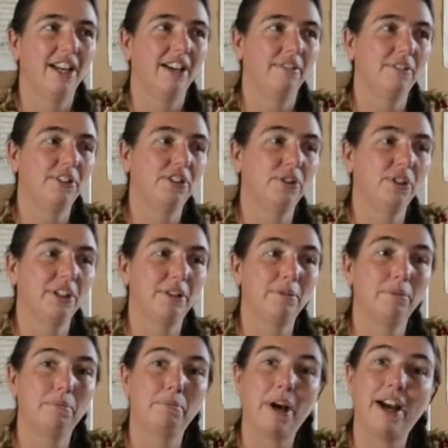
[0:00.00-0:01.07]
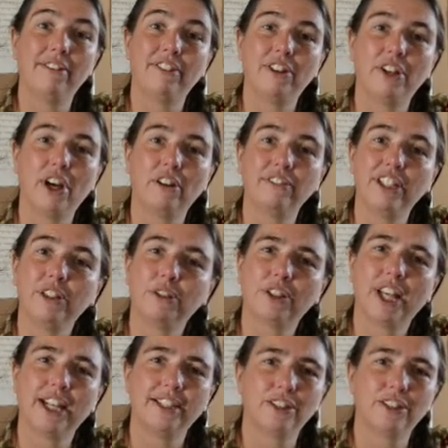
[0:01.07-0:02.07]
which you can buy very often in organic